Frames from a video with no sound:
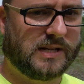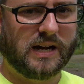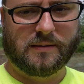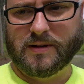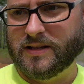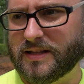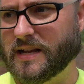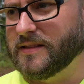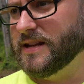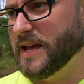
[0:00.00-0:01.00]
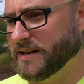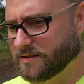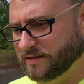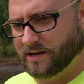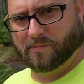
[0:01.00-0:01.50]
time the other day to
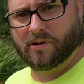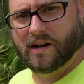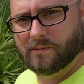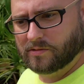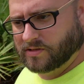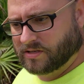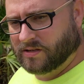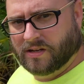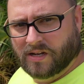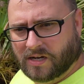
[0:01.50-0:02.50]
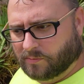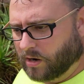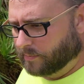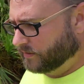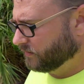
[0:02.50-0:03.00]
clean up our neighbor's
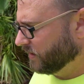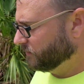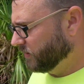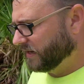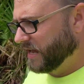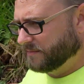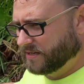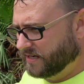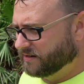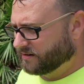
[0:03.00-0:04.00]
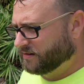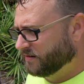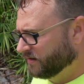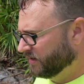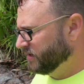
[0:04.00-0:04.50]
property line when I came in here
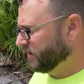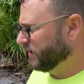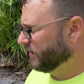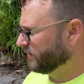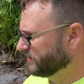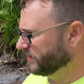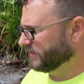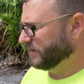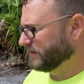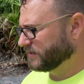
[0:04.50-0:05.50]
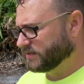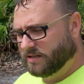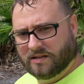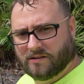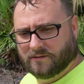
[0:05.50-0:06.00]
to get this
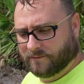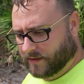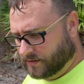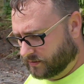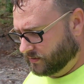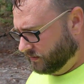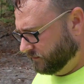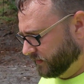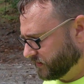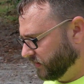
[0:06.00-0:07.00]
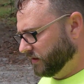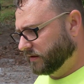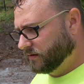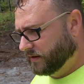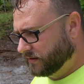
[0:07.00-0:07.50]
fence line
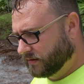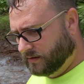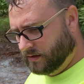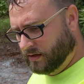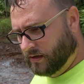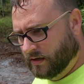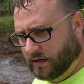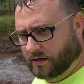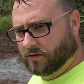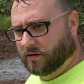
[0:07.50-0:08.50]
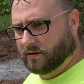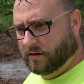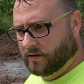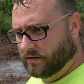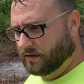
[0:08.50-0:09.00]
cleaned and
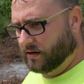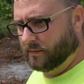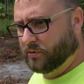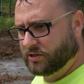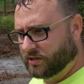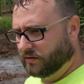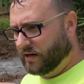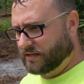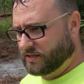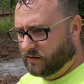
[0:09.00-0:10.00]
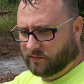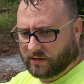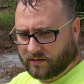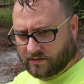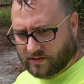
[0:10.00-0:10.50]
cleared. Pushed a lot of stuff
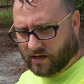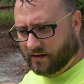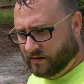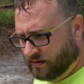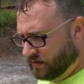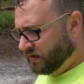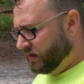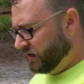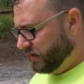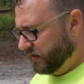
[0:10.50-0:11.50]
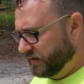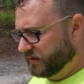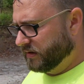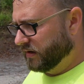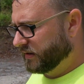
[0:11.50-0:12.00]
on either side,
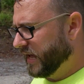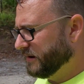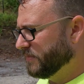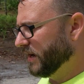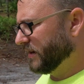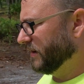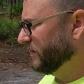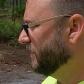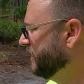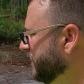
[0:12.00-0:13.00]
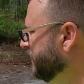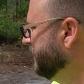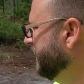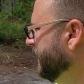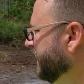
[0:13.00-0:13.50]
and came back and
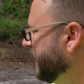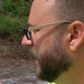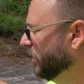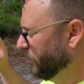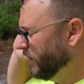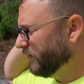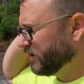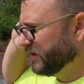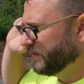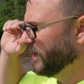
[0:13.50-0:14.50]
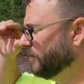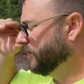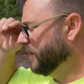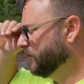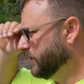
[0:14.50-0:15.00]
got a little bit of it cleaned up,
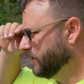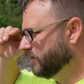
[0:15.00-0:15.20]
and then we